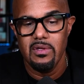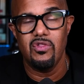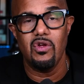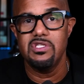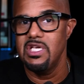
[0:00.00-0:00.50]

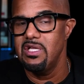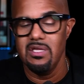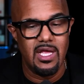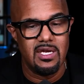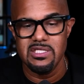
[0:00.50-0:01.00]
13,
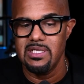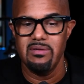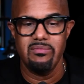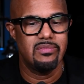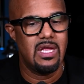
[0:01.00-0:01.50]

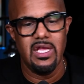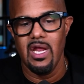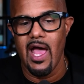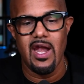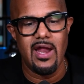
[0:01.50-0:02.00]
innocent.
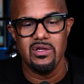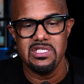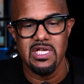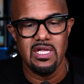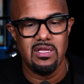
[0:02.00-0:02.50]
I don't
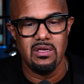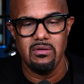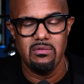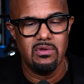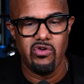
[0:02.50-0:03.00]
see anything
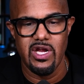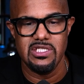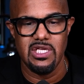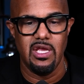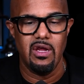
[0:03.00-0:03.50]

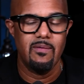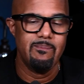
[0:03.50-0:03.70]
crazy here.